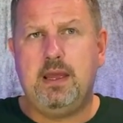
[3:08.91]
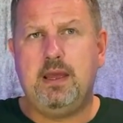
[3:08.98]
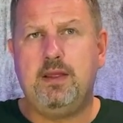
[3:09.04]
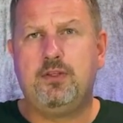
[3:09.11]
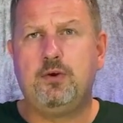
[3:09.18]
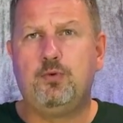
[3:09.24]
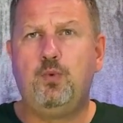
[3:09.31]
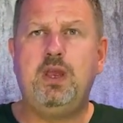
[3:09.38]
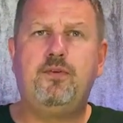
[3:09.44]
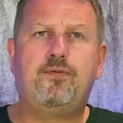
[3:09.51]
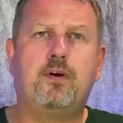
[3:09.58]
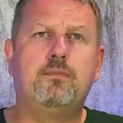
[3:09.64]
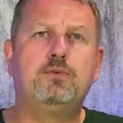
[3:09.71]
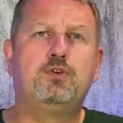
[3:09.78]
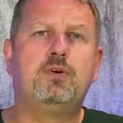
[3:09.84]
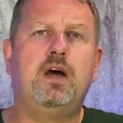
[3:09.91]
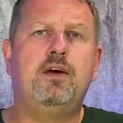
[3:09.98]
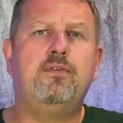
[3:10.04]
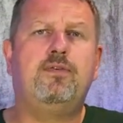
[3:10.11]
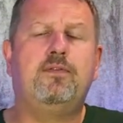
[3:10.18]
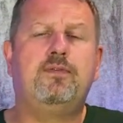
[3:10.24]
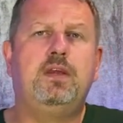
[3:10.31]
In the week from July
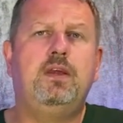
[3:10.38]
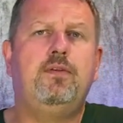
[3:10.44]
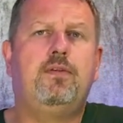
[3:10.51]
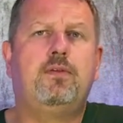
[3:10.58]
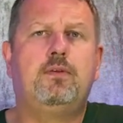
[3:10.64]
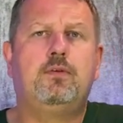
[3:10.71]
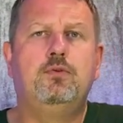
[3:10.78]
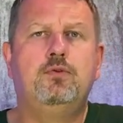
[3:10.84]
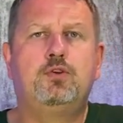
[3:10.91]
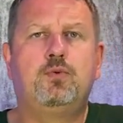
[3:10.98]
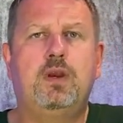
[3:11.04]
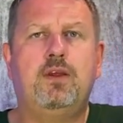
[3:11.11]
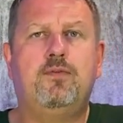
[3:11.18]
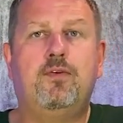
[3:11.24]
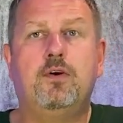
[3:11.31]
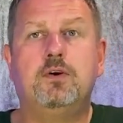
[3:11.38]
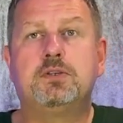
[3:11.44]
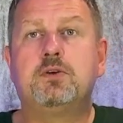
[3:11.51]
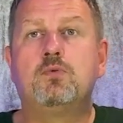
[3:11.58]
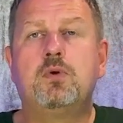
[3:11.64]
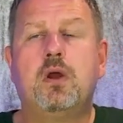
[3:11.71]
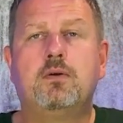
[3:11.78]
15th to
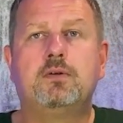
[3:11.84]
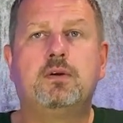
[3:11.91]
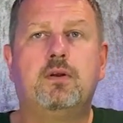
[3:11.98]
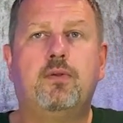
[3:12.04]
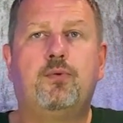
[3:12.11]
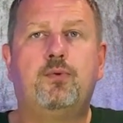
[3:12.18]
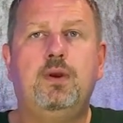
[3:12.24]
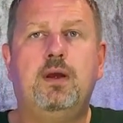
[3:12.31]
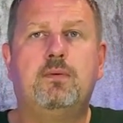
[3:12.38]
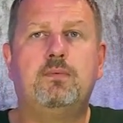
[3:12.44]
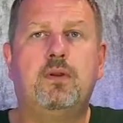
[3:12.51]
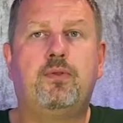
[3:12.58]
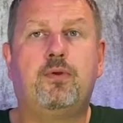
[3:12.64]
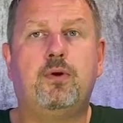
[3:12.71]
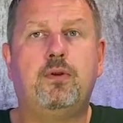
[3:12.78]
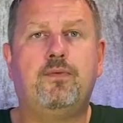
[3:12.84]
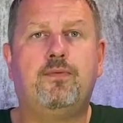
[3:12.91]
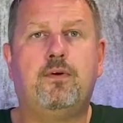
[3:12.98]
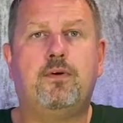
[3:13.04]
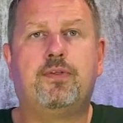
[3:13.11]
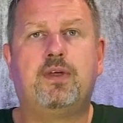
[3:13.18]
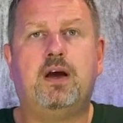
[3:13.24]
21st, around
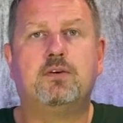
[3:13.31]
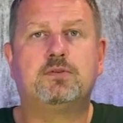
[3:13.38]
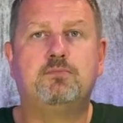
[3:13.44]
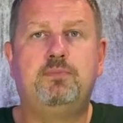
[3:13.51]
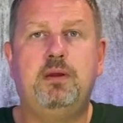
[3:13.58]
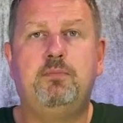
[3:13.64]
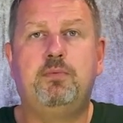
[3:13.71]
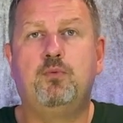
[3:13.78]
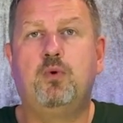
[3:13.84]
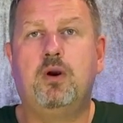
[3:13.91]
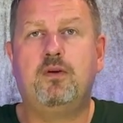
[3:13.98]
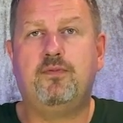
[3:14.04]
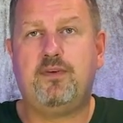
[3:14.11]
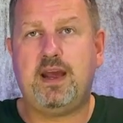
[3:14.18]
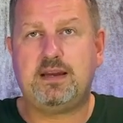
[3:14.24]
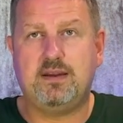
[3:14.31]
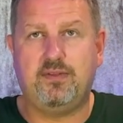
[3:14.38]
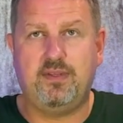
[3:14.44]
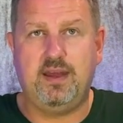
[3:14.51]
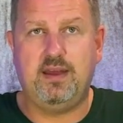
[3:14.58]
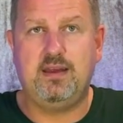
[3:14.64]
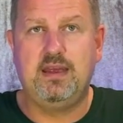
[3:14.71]
334,000 people were
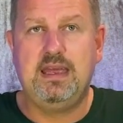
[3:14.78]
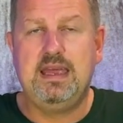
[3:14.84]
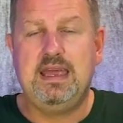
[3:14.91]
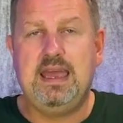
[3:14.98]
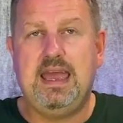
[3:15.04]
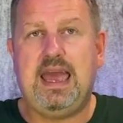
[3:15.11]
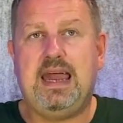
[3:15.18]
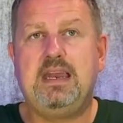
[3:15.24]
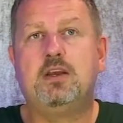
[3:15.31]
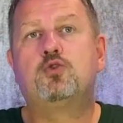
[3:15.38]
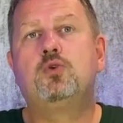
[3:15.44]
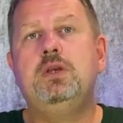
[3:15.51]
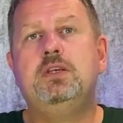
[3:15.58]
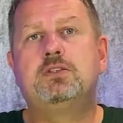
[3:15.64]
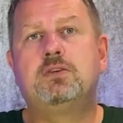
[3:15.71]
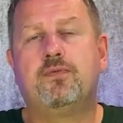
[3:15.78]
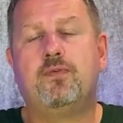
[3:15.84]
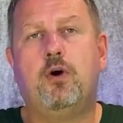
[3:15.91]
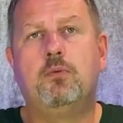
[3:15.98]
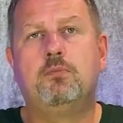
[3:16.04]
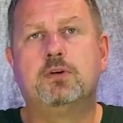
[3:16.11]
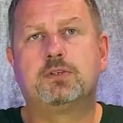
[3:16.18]
infected there, an increase of
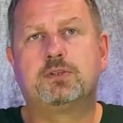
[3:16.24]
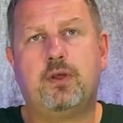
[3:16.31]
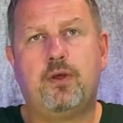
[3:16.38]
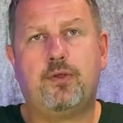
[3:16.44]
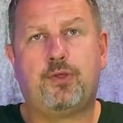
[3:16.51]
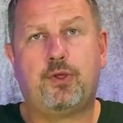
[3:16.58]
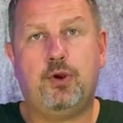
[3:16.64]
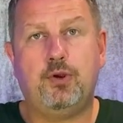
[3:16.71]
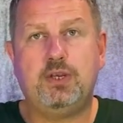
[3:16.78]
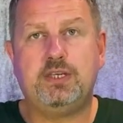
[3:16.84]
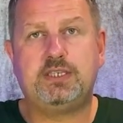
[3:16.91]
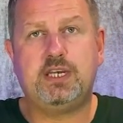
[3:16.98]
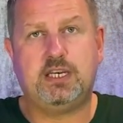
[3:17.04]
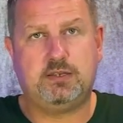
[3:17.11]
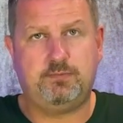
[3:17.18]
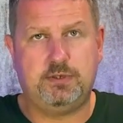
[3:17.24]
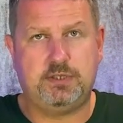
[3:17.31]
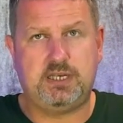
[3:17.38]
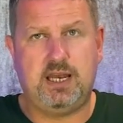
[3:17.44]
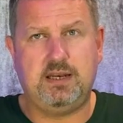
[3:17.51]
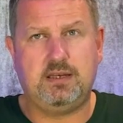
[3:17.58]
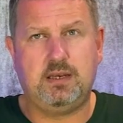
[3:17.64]
almost
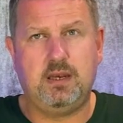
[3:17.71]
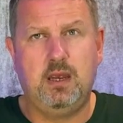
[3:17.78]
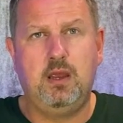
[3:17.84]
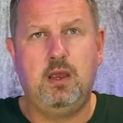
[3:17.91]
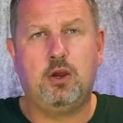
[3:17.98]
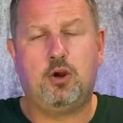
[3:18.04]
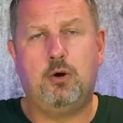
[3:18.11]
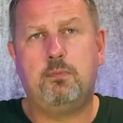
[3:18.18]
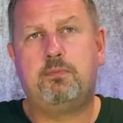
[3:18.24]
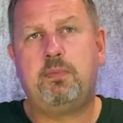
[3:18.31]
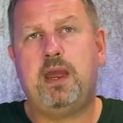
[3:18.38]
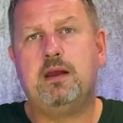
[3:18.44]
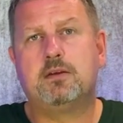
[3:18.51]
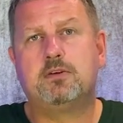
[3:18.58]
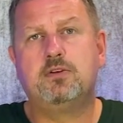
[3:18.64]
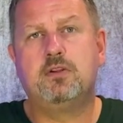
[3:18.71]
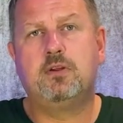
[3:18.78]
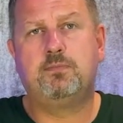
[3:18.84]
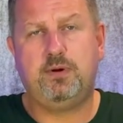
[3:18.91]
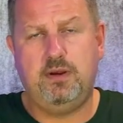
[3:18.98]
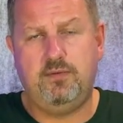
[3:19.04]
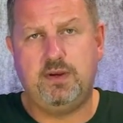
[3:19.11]
36% compared to the
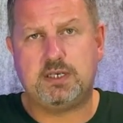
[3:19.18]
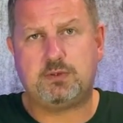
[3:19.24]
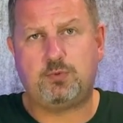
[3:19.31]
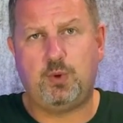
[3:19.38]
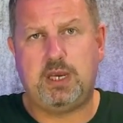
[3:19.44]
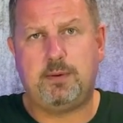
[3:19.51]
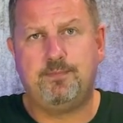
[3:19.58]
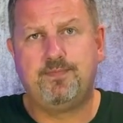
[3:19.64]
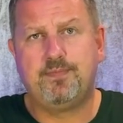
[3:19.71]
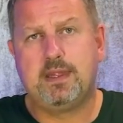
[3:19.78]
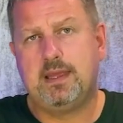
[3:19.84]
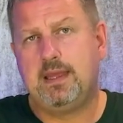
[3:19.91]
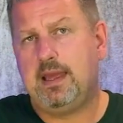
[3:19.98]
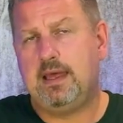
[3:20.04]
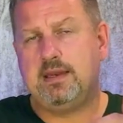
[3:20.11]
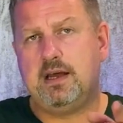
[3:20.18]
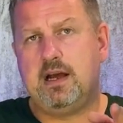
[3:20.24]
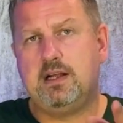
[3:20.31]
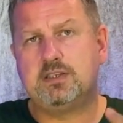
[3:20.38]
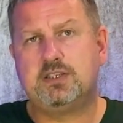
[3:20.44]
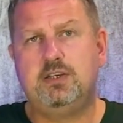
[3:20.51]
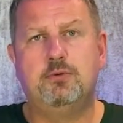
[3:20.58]
previous week. And
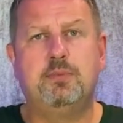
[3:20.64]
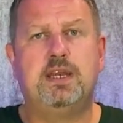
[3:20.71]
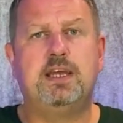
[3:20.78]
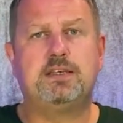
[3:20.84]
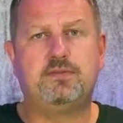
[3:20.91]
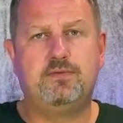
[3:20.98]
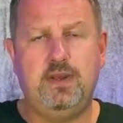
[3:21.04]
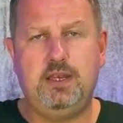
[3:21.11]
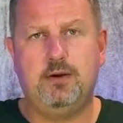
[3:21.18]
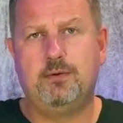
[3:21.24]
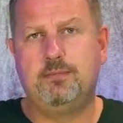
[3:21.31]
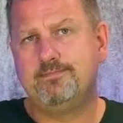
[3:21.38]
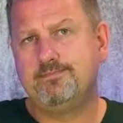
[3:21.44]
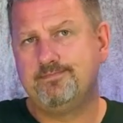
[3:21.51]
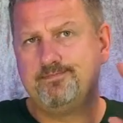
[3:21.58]
I'll see you in my next video.